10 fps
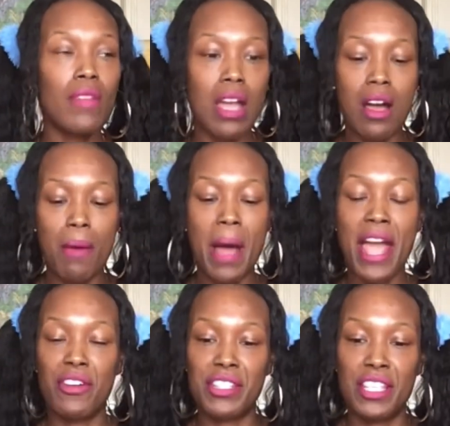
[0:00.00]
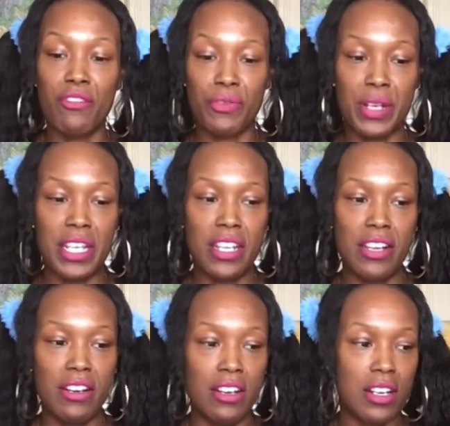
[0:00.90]
higher self read
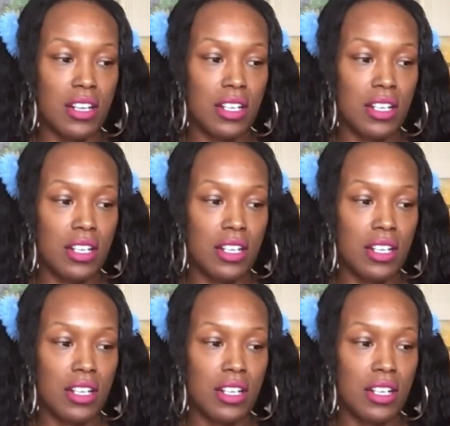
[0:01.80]
here.